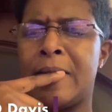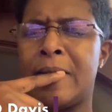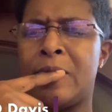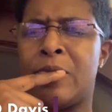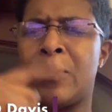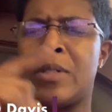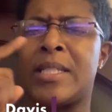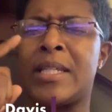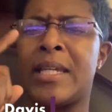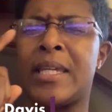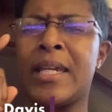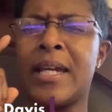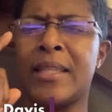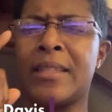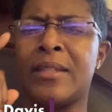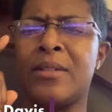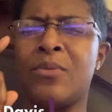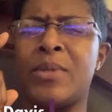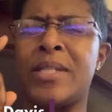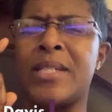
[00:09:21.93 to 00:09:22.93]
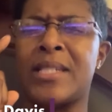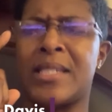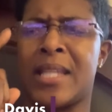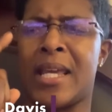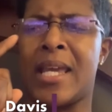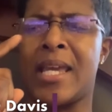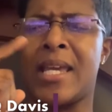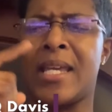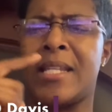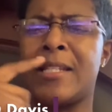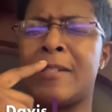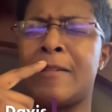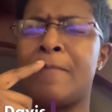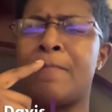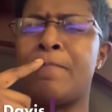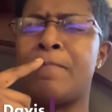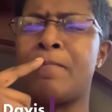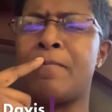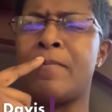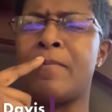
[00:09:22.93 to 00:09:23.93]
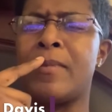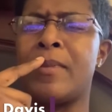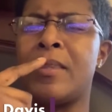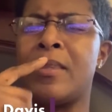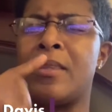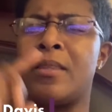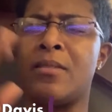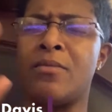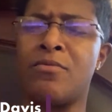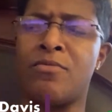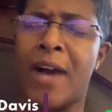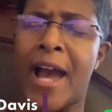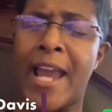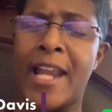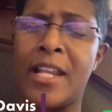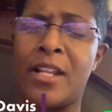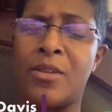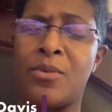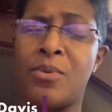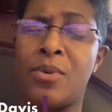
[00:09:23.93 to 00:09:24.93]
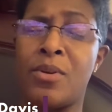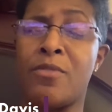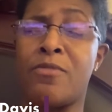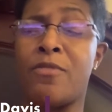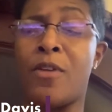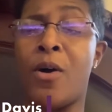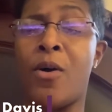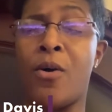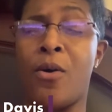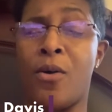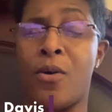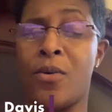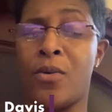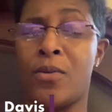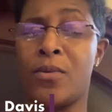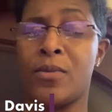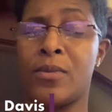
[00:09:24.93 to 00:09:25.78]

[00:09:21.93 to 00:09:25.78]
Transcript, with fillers: For together we stand, divided we'll fall.